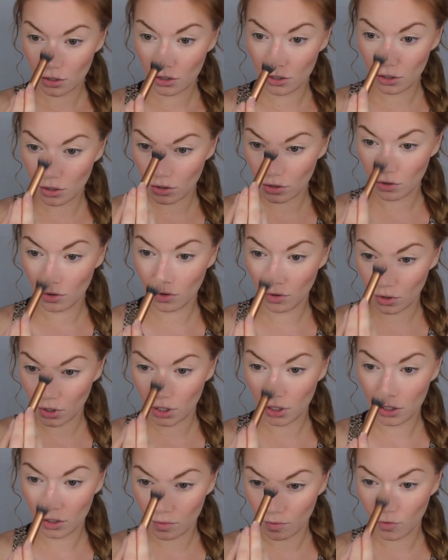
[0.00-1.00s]
do
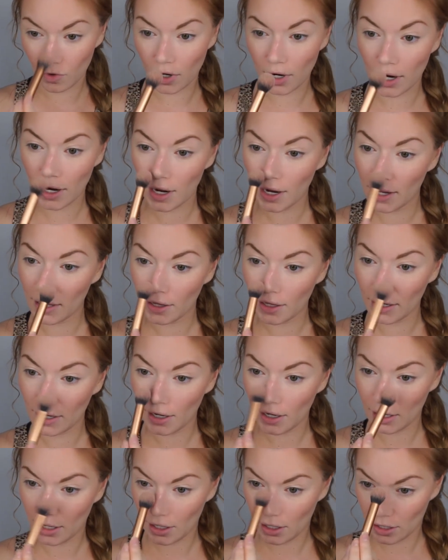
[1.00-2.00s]
a little more
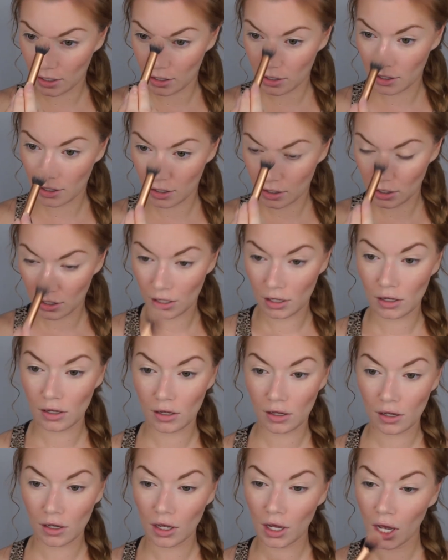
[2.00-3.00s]
highlighting
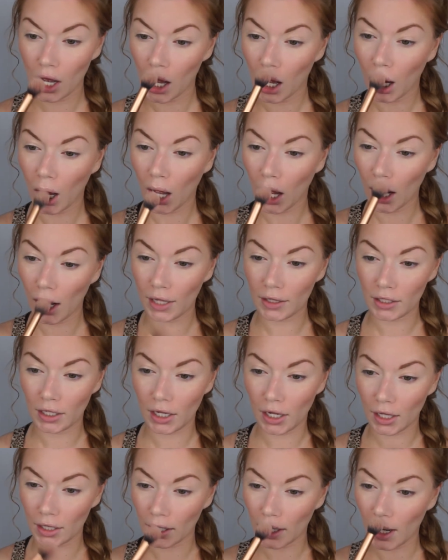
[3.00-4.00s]
on
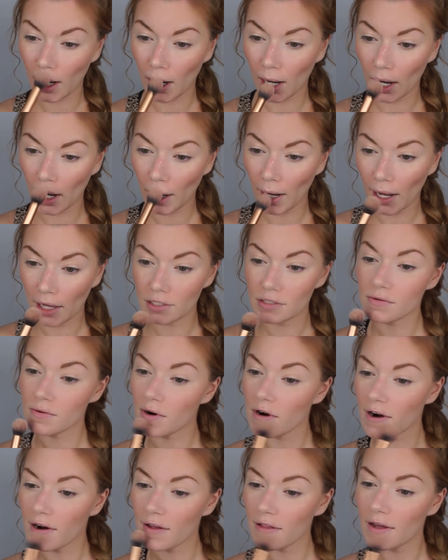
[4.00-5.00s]
the other areas
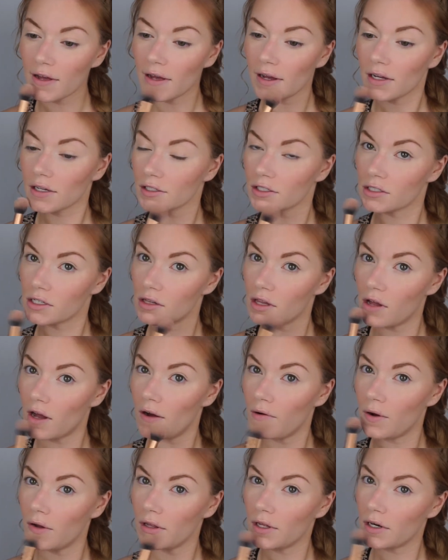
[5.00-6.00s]
where I like to
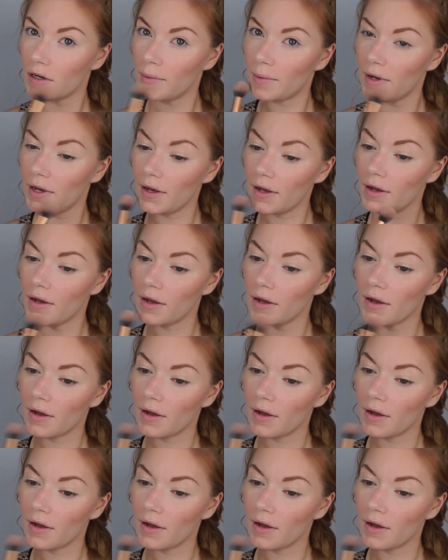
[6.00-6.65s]
glow a little bit.